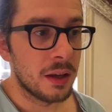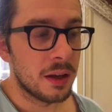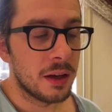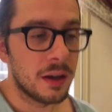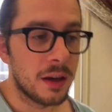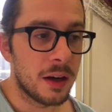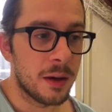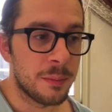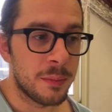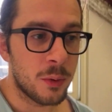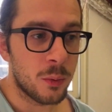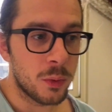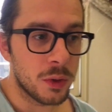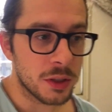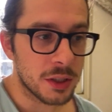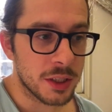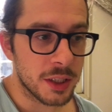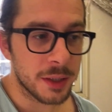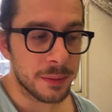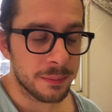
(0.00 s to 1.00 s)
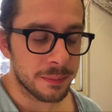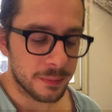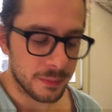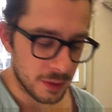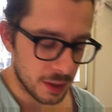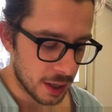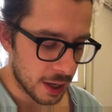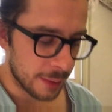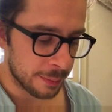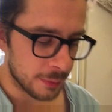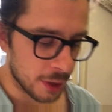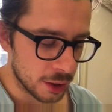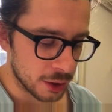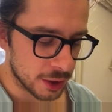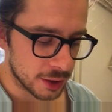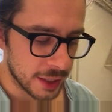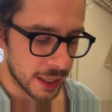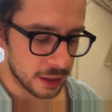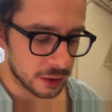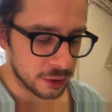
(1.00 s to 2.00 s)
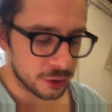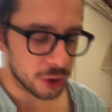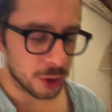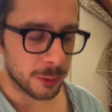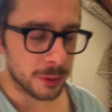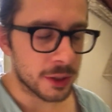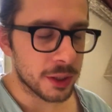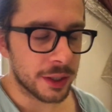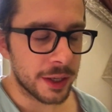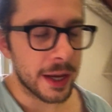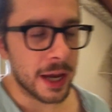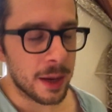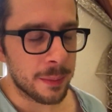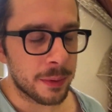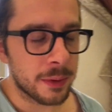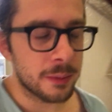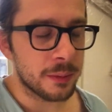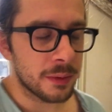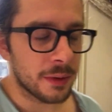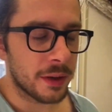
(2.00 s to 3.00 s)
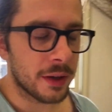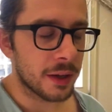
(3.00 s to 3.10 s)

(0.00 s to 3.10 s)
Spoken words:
But we'll see. I'm not exactly sure what's going to happen.